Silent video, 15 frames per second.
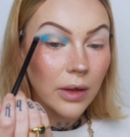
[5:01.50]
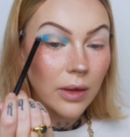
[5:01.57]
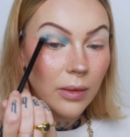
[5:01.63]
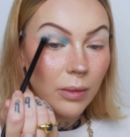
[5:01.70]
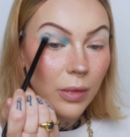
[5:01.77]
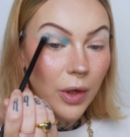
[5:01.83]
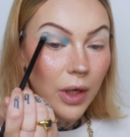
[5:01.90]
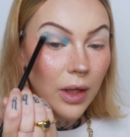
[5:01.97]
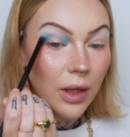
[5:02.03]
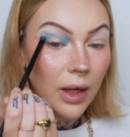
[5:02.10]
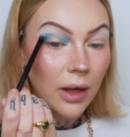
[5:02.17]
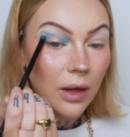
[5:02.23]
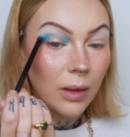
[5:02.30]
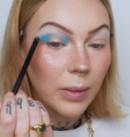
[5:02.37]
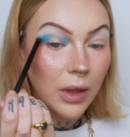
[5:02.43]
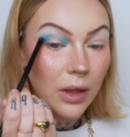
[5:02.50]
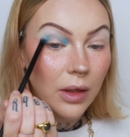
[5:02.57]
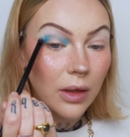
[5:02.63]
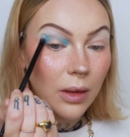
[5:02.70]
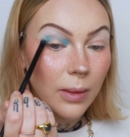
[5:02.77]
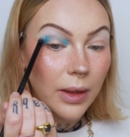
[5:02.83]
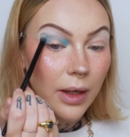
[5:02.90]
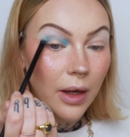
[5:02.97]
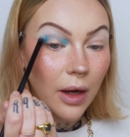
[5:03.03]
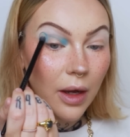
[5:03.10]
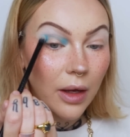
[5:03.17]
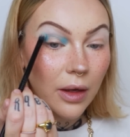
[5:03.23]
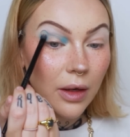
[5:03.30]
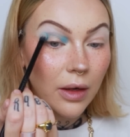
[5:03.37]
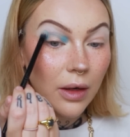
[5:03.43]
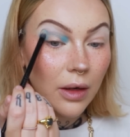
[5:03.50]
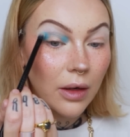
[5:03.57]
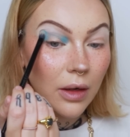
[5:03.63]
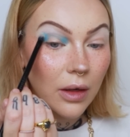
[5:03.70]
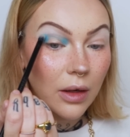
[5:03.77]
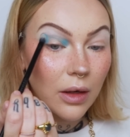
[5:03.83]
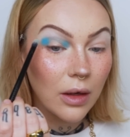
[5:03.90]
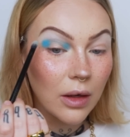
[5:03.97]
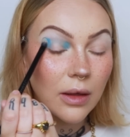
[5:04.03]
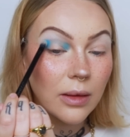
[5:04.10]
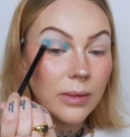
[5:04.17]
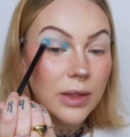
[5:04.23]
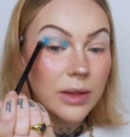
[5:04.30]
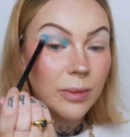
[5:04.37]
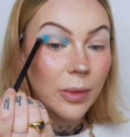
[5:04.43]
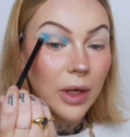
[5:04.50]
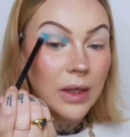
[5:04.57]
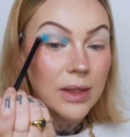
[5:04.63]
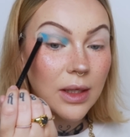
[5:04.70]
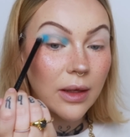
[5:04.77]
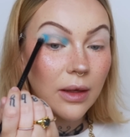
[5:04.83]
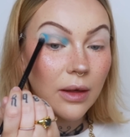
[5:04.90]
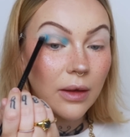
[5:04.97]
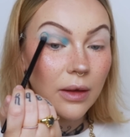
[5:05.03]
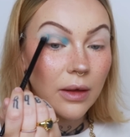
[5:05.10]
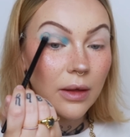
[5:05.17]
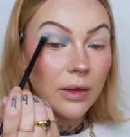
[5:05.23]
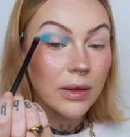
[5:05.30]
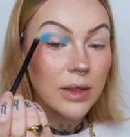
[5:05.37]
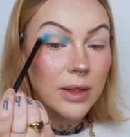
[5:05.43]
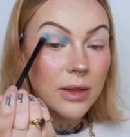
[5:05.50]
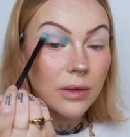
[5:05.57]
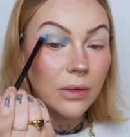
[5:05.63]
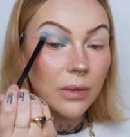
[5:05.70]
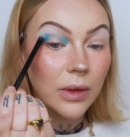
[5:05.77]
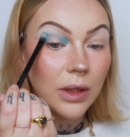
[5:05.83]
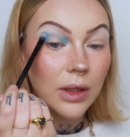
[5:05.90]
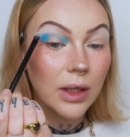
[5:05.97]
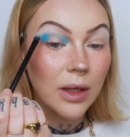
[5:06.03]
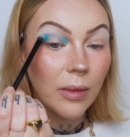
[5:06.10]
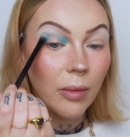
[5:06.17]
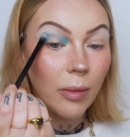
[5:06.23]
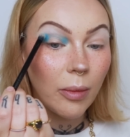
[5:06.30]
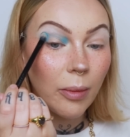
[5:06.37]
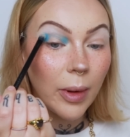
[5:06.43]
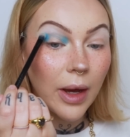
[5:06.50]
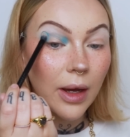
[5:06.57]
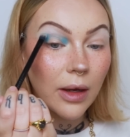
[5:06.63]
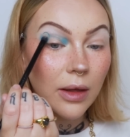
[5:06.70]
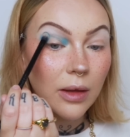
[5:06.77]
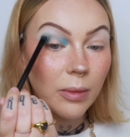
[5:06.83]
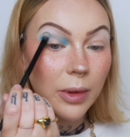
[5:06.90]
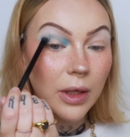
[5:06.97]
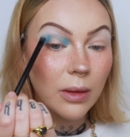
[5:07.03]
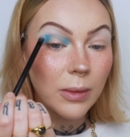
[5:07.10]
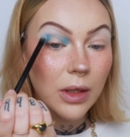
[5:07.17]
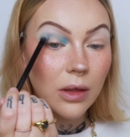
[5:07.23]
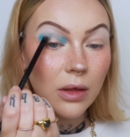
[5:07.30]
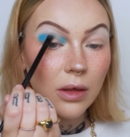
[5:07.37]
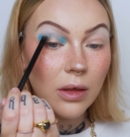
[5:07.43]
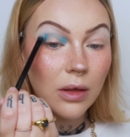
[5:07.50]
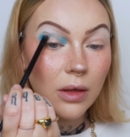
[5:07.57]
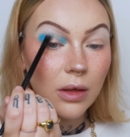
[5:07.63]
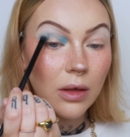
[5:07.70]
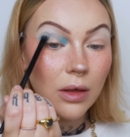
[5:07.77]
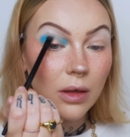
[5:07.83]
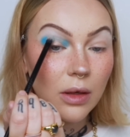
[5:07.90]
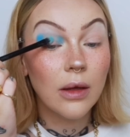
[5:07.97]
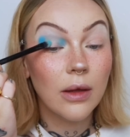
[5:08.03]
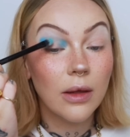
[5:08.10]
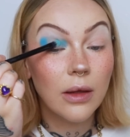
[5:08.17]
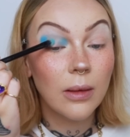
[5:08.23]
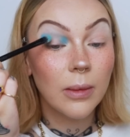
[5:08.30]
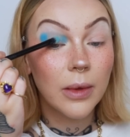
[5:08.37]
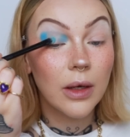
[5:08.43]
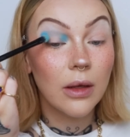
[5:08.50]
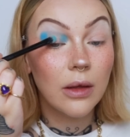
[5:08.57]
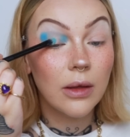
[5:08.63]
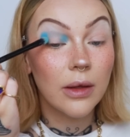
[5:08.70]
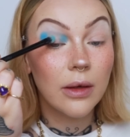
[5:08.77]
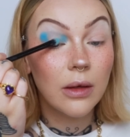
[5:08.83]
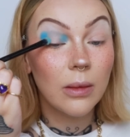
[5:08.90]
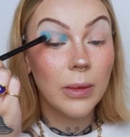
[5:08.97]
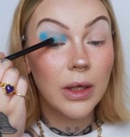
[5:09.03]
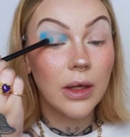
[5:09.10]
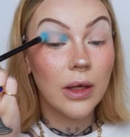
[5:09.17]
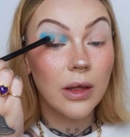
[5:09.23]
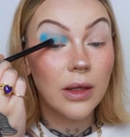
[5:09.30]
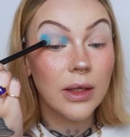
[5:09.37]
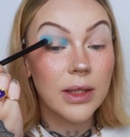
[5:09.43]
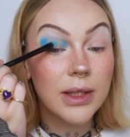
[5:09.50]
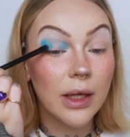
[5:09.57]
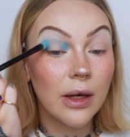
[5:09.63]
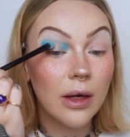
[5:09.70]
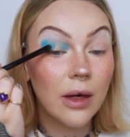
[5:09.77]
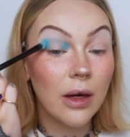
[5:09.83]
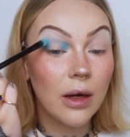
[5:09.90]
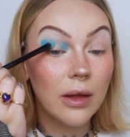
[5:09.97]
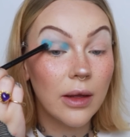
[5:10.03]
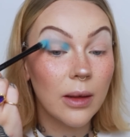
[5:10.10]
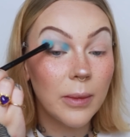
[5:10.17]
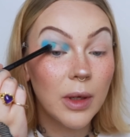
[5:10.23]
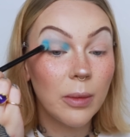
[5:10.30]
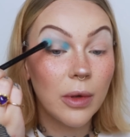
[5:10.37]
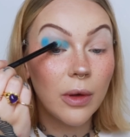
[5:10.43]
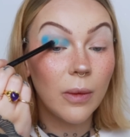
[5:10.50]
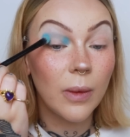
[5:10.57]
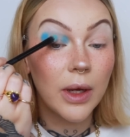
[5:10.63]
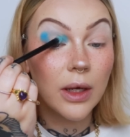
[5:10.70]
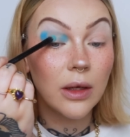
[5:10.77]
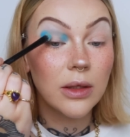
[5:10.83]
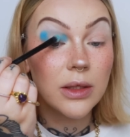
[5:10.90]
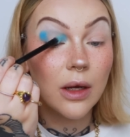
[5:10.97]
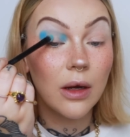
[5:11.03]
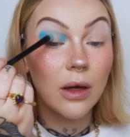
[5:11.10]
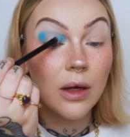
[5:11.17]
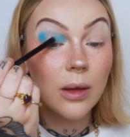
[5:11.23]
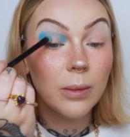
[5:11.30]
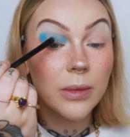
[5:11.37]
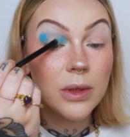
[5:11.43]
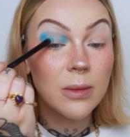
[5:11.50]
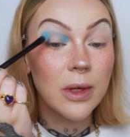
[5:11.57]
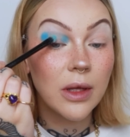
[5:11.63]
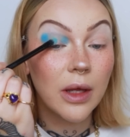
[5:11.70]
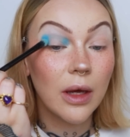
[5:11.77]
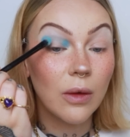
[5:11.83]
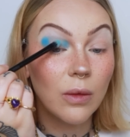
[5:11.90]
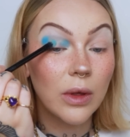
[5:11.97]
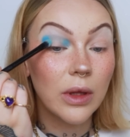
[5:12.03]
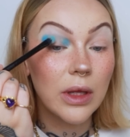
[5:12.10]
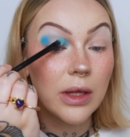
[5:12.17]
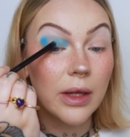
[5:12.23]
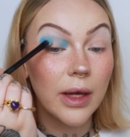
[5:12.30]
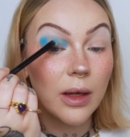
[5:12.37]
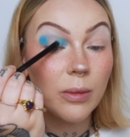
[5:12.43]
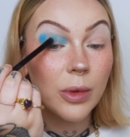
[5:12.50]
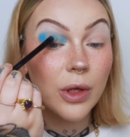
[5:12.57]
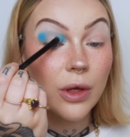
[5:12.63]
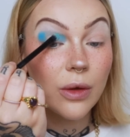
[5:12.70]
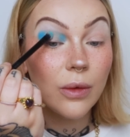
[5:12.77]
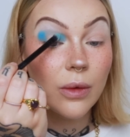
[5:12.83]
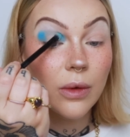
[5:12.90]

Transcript: and bring that up a little bit higher. I'm just pressing it on to really pack the pigment. I'm gonna put a little bit in the center, and then I'm gonna put white on top to make like a really light blue.